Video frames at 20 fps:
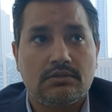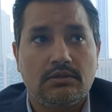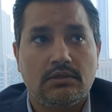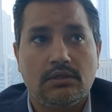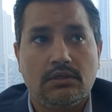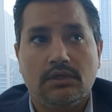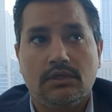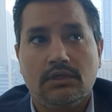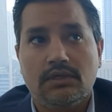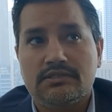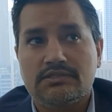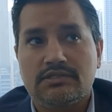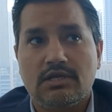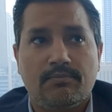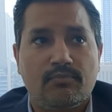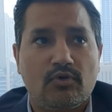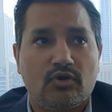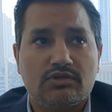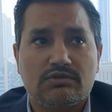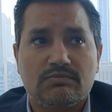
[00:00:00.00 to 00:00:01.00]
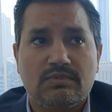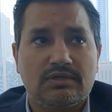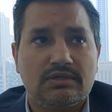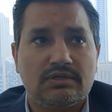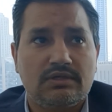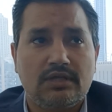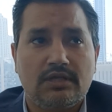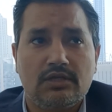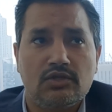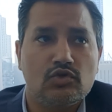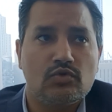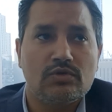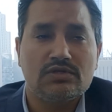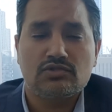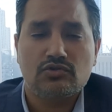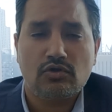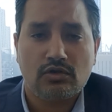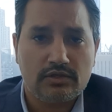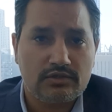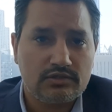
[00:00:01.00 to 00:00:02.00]
let's say, approximately in US
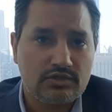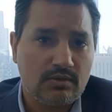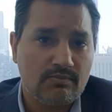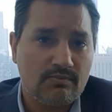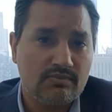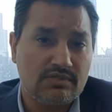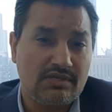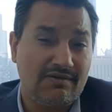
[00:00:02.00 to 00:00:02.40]
dollar terms,